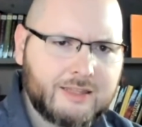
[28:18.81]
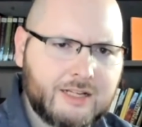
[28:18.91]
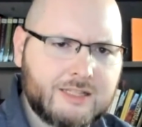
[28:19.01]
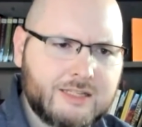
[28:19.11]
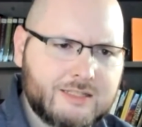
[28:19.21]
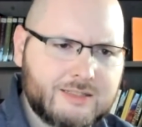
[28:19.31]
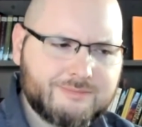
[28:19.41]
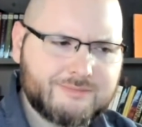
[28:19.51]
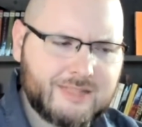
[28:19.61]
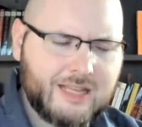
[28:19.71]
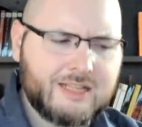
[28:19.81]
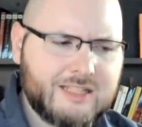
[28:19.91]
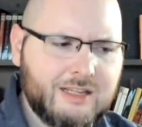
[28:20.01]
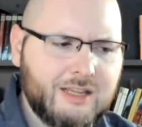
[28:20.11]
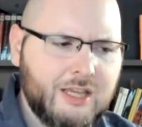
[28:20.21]
There's this
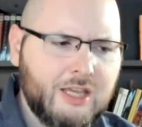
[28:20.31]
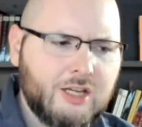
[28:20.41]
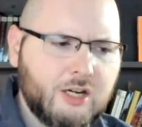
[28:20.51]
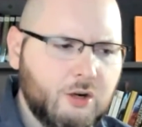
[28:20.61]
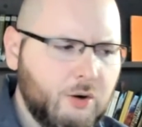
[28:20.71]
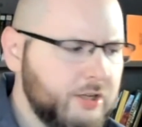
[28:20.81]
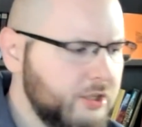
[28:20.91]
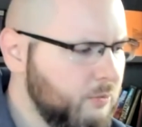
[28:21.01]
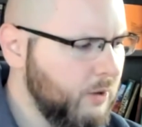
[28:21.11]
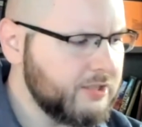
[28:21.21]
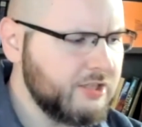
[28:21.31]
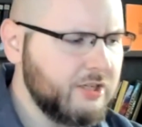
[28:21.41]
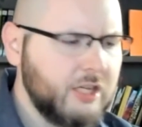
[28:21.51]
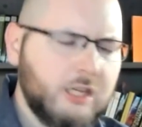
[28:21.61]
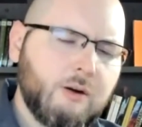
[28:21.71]
tendency, you want
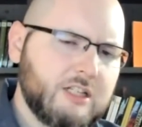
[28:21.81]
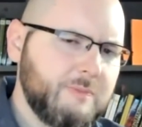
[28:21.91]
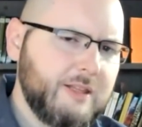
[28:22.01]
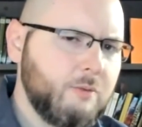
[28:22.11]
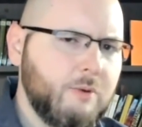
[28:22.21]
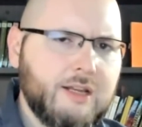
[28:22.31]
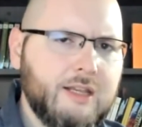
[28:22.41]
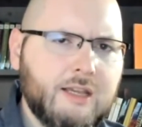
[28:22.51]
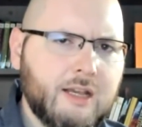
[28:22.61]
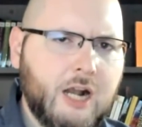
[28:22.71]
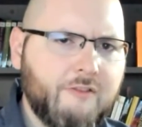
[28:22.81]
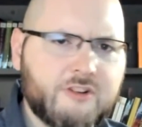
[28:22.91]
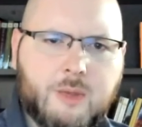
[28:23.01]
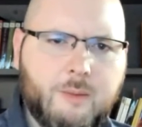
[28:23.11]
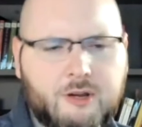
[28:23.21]
to be the witty conference paper.